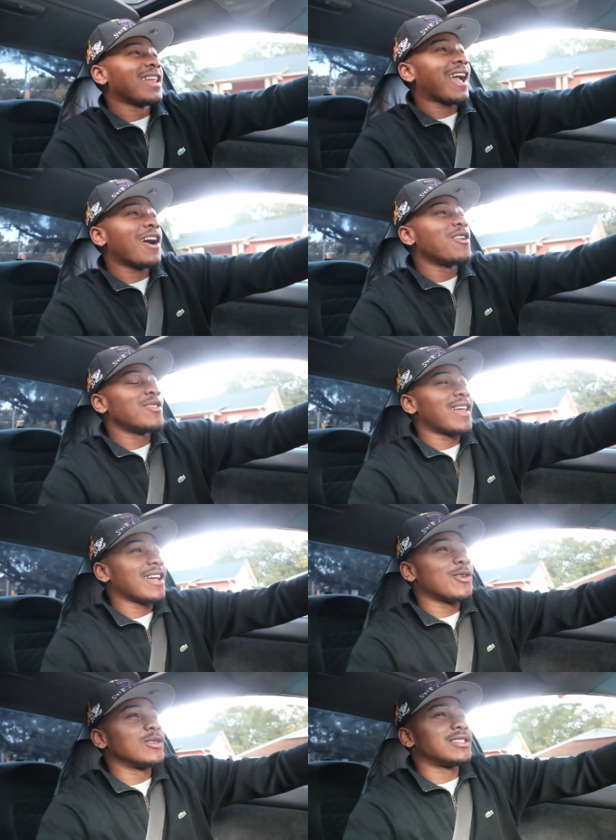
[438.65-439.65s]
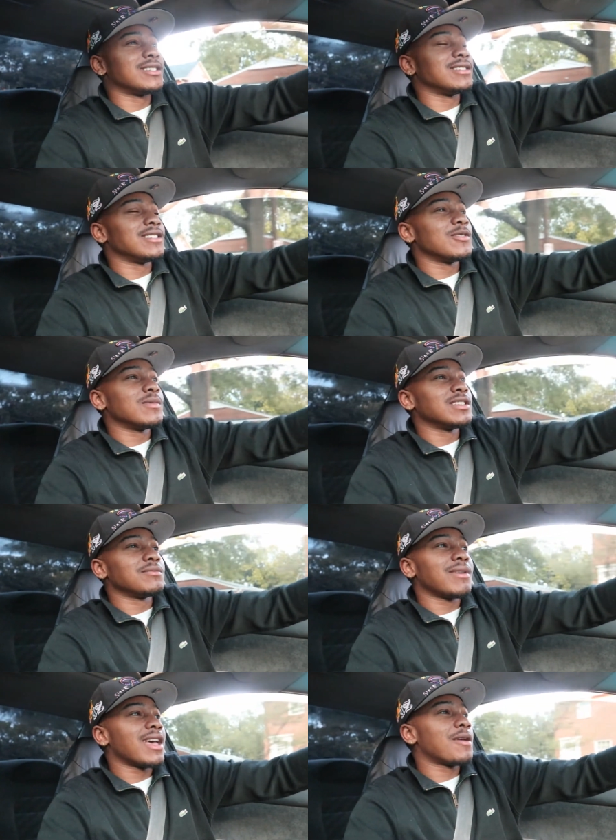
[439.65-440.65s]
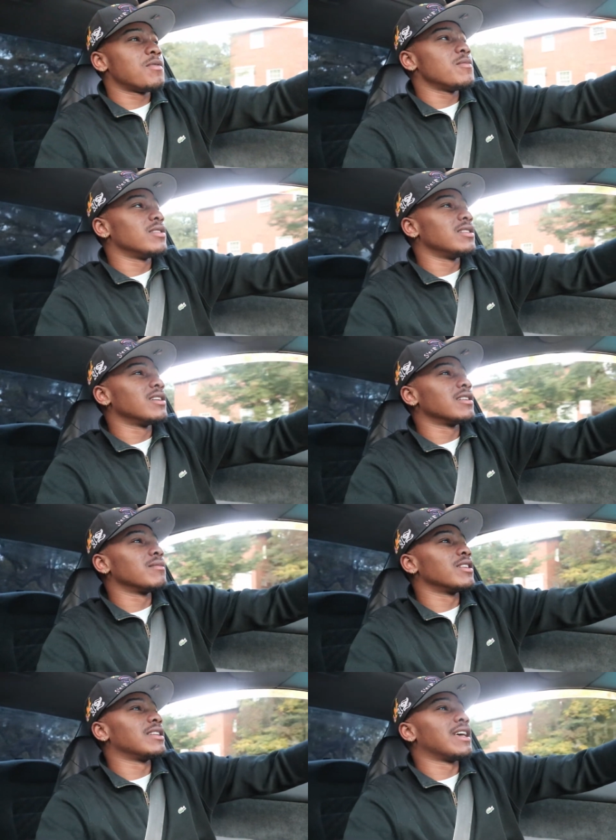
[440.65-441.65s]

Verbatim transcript: Like, I don't like going to the gym when there's mad people in there, bruh.